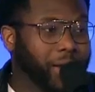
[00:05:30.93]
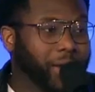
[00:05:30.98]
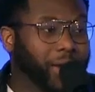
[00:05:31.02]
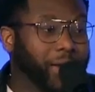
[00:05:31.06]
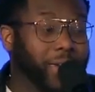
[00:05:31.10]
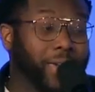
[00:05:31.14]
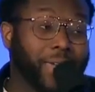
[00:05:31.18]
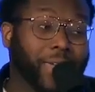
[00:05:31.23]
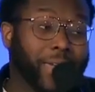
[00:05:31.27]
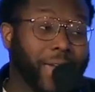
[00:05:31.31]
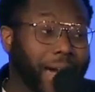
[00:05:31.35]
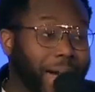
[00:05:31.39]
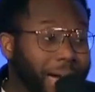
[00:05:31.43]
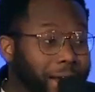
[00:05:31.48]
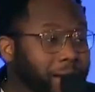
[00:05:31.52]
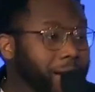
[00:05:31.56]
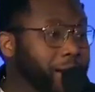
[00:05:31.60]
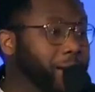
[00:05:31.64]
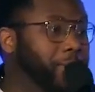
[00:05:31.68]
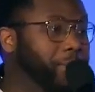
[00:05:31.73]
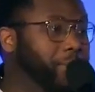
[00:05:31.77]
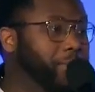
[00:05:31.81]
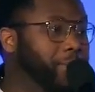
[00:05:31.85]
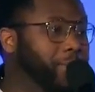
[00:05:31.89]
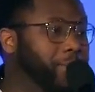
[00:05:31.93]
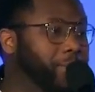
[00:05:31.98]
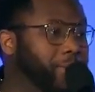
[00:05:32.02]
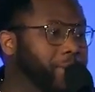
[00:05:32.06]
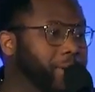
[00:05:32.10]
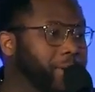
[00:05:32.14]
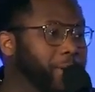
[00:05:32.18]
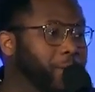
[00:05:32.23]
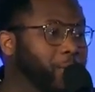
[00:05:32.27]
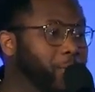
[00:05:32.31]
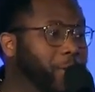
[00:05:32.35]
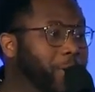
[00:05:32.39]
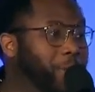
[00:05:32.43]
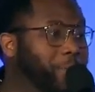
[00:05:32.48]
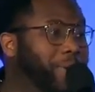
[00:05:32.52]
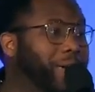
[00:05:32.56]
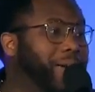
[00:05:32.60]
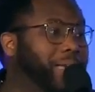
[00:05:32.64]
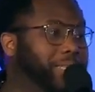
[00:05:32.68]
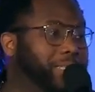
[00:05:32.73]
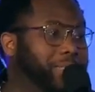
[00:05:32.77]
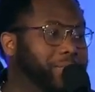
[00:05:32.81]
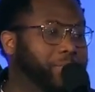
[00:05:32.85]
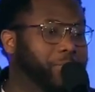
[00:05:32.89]
He got up and went
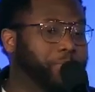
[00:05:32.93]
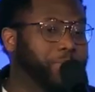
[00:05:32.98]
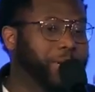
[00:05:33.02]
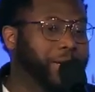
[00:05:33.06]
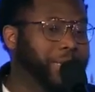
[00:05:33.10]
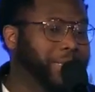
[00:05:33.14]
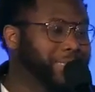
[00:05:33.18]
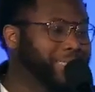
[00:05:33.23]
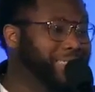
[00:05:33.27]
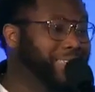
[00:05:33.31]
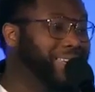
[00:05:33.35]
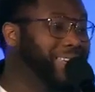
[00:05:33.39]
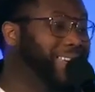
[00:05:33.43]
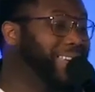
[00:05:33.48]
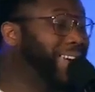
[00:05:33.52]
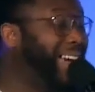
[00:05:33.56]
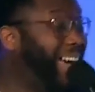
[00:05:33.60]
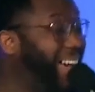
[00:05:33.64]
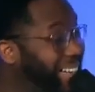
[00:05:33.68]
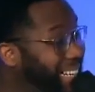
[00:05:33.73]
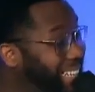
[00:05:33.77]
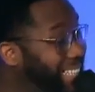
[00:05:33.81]
back to the bus, and God